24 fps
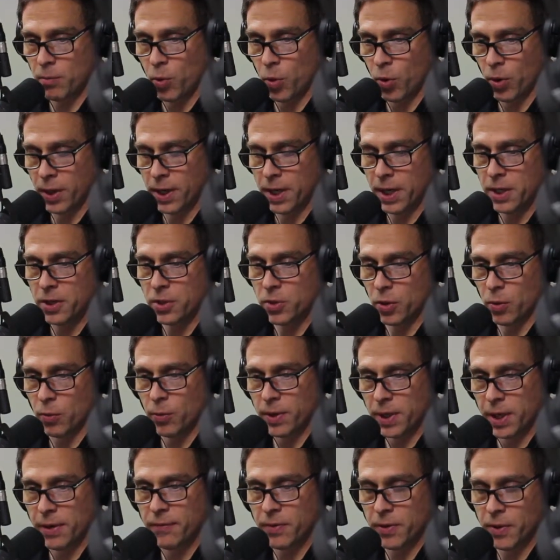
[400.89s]
mortgage or
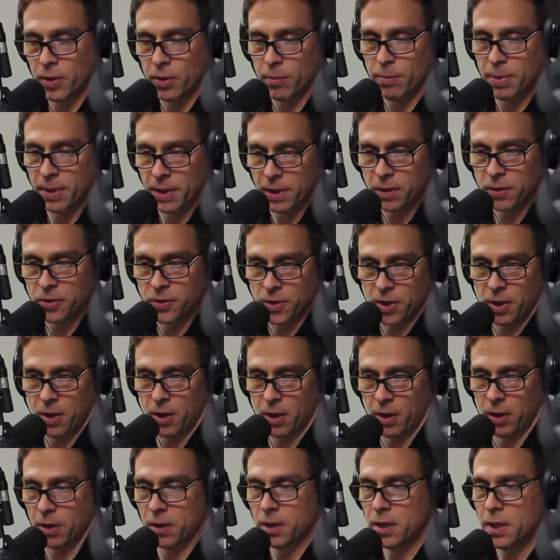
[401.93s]
whatever your bills
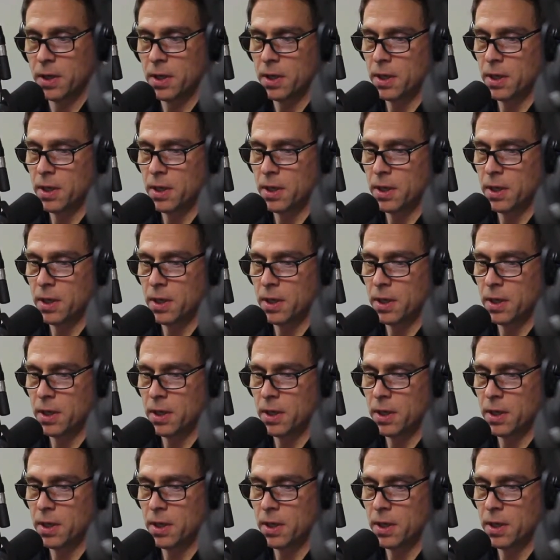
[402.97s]
are.